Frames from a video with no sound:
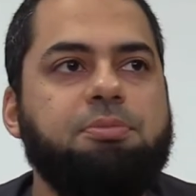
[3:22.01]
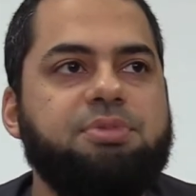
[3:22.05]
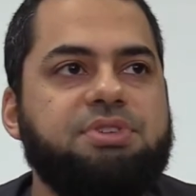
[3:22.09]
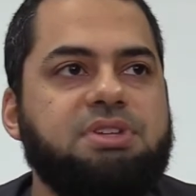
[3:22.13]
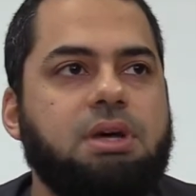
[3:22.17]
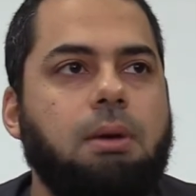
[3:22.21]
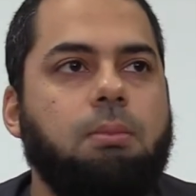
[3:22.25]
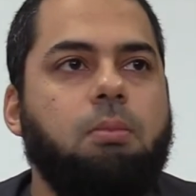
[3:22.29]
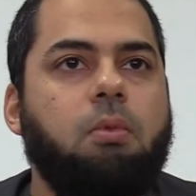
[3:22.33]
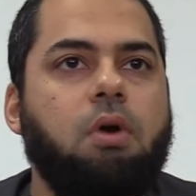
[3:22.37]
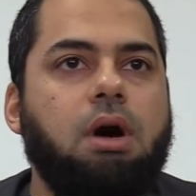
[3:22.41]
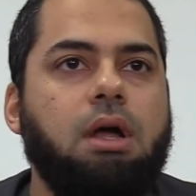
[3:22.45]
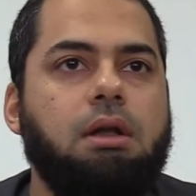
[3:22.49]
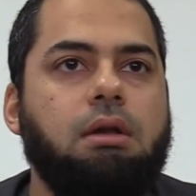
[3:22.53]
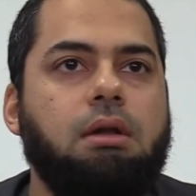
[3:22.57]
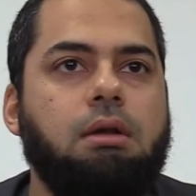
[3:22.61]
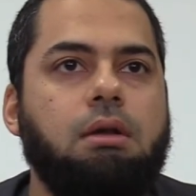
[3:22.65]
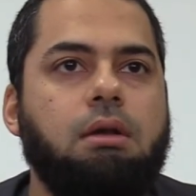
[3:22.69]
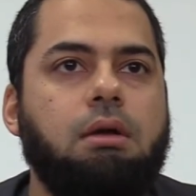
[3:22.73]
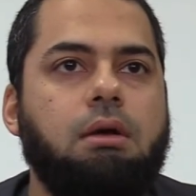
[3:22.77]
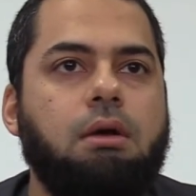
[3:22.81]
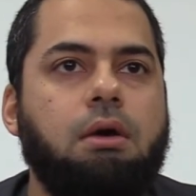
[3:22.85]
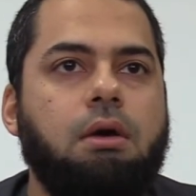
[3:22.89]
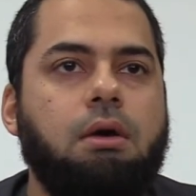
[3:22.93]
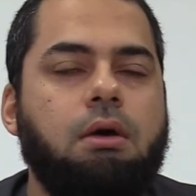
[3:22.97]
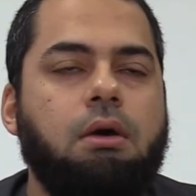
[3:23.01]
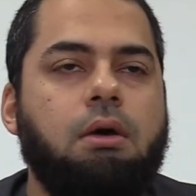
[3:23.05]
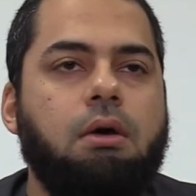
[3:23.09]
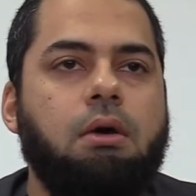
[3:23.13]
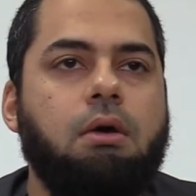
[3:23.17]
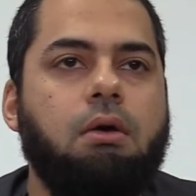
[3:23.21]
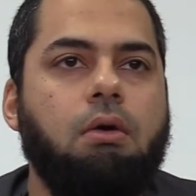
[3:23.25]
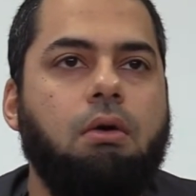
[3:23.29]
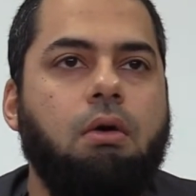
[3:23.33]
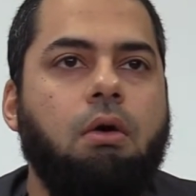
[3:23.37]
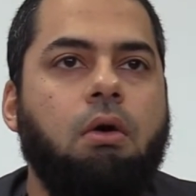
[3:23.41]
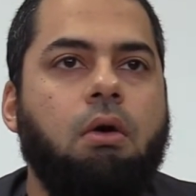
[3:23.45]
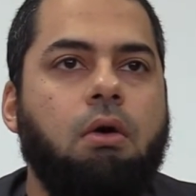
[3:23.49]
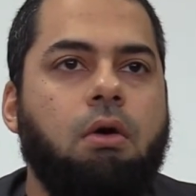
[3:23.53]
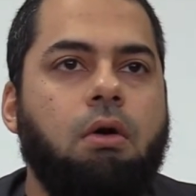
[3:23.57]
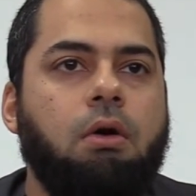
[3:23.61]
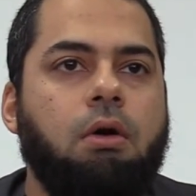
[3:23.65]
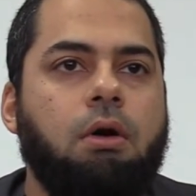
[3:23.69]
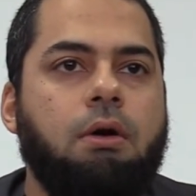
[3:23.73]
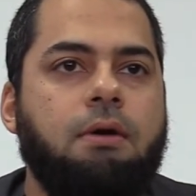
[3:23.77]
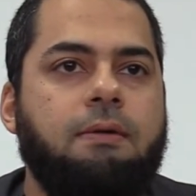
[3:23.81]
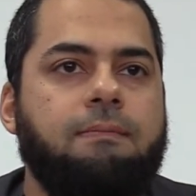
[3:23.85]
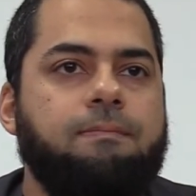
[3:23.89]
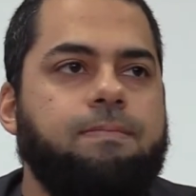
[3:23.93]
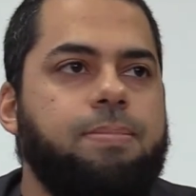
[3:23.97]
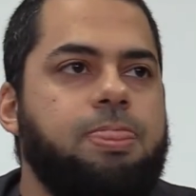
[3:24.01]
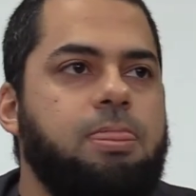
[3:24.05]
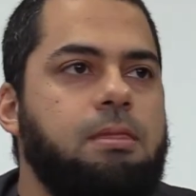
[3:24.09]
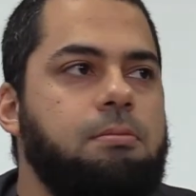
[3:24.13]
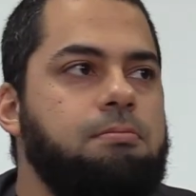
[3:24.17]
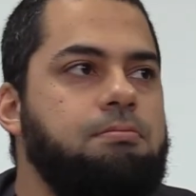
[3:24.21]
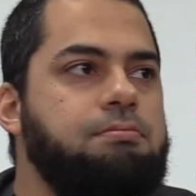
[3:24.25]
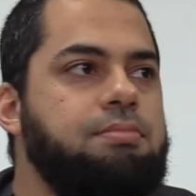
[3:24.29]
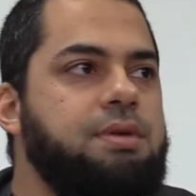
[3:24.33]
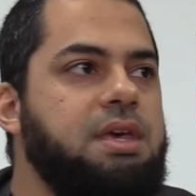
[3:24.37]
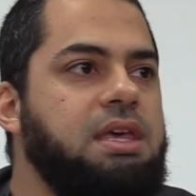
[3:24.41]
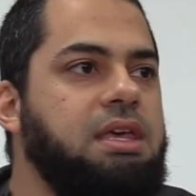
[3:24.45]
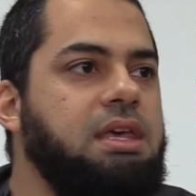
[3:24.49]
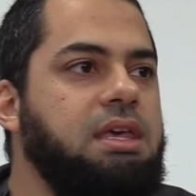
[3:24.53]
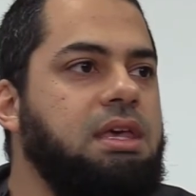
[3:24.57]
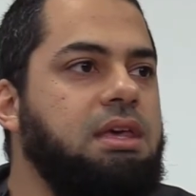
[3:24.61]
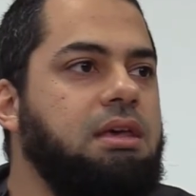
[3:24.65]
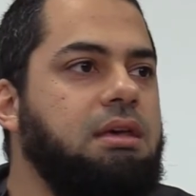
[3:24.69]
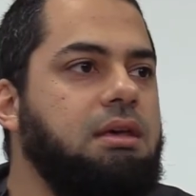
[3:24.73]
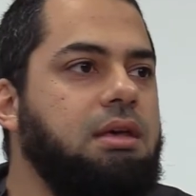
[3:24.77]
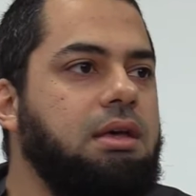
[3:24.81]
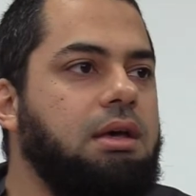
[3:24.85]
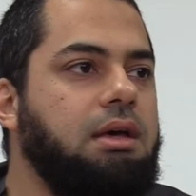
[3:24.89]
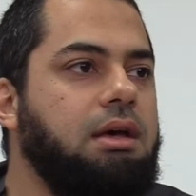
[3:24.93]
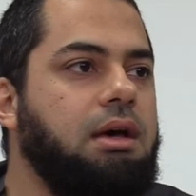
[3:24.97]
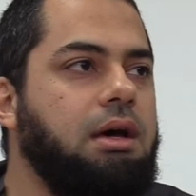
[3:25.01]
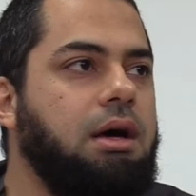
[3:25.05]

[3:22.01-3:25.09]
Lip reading: someone or being